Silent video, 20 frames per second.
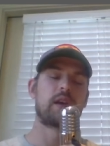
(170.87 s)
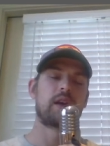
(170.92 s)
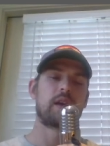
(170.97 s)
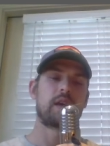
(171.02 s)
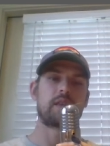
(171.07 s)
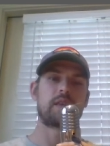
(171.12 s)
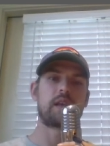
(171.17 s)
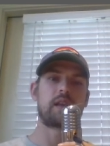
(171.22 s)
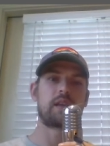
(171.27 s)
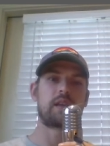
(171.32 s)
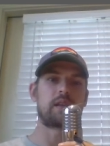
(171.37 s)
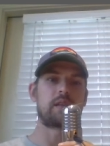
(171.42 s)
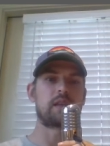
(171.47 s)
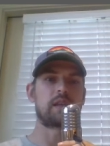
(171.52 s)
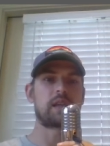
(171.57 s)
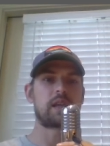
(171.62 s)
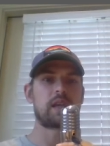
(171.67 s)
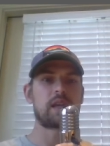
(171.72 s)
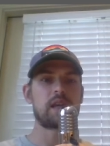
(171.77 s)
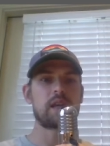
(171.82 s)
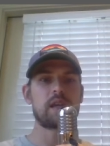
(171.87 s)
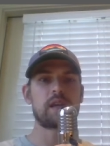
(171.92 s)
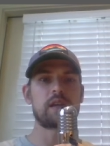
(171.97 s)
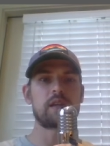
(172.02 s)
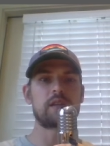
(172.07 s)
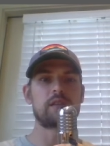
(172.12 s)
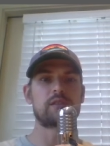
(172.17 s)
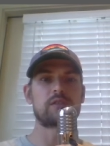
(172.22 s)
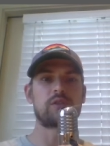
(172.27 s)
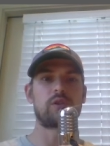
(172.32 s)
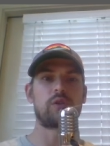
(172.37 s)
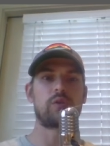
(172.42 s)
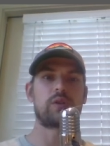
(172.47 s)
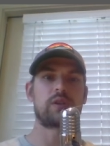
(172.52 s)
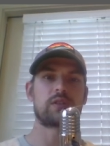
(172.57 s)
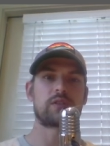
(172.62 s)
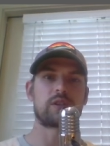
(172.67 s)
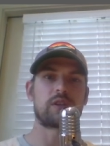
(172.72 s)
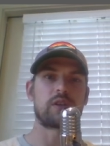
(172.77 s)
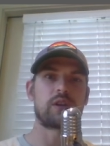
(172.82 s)
then the king is
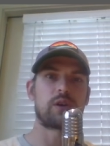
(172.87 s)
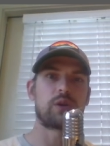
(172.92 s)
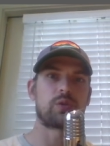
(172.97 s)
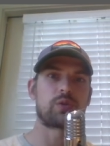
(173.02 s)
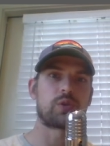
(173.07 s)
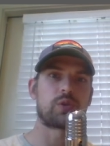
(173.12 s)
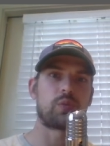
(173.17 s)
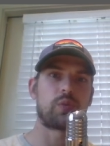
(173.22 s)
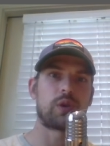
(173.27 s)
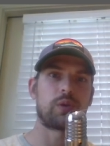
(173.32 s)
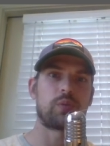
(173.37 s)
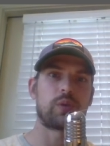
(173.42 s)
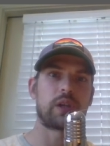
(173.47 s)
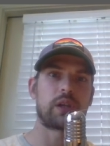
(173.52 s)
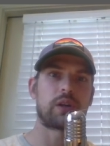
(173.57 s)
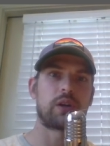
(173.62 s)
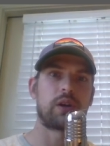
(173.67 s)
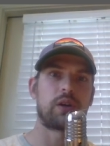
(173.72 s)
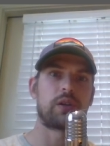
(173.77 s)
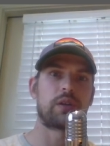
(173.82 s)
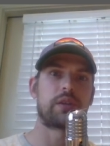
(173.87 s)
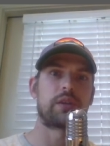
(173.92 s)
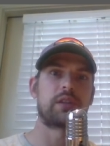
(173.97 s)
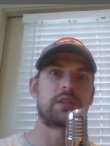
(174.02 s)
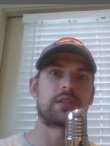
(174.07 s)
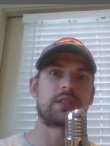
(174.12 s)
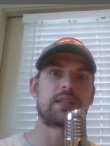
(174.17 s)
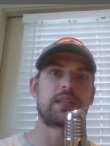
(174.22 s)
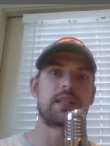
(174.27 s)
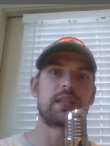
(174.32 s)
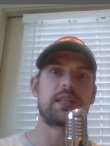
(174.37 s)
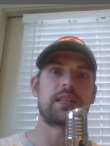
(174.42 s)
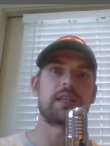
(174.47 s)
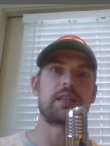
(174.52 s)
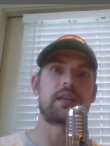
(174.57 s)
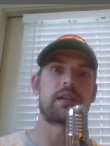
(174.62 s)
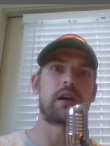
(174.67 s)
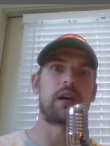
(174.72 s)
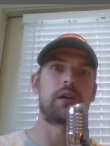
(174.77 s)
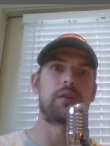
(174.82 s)
going to go to what we call the
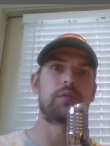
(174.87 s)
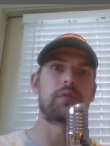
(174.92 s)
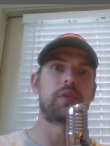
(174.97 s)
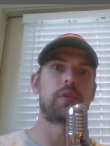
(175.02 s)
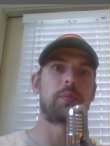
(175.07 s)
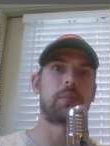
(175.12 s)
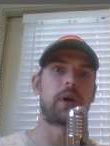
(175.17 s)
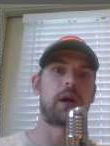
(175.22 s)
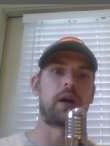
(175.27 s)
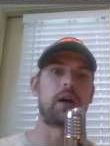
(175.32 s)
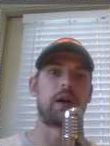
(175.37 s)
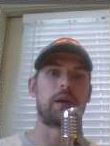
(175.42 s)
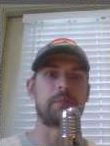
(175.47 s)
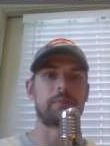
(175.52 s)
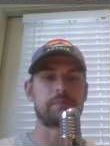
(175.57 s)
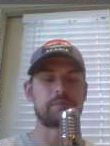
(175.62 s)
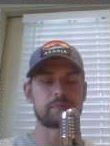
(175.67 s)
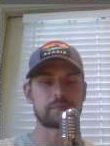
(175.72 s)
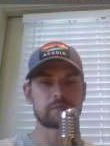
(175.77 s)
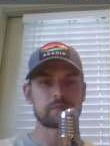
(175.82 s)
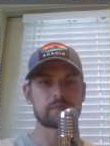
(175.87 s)
T of the pawn.